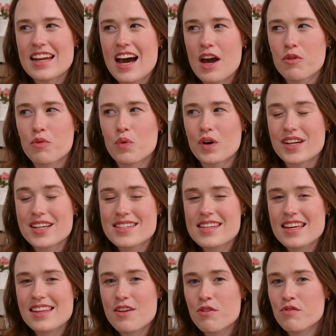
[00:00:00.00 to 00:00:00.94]
I want to
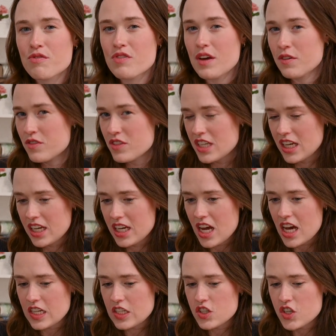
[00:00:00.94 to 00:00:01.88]
say the
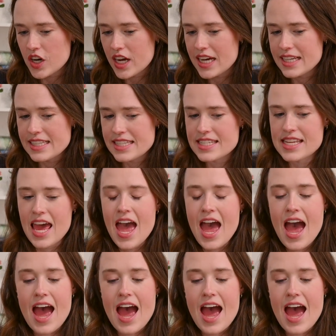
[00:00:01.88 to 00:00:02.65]
1500s,